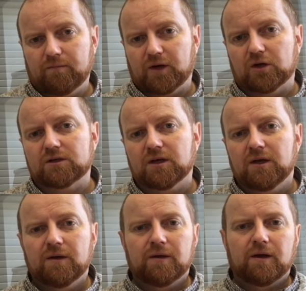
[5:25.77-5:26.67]
because
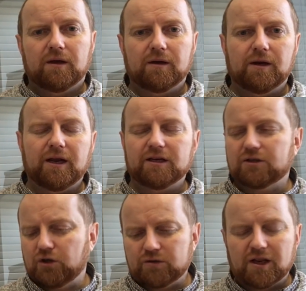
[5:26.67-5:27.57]

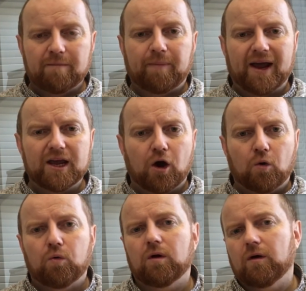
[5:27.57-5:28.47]
it's using the
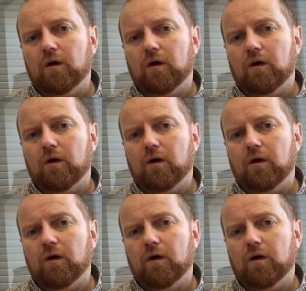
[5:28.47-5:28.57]
bio